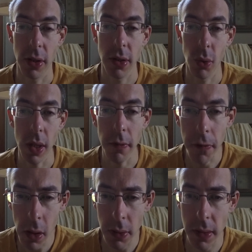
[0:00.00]
So in
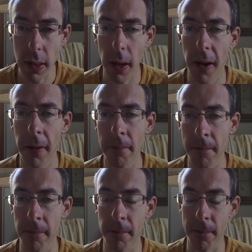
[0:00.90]
France,
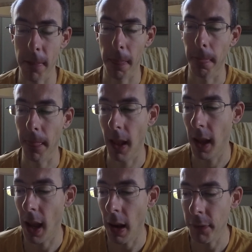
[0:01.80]

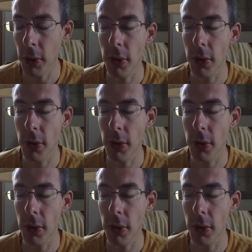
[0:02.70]
after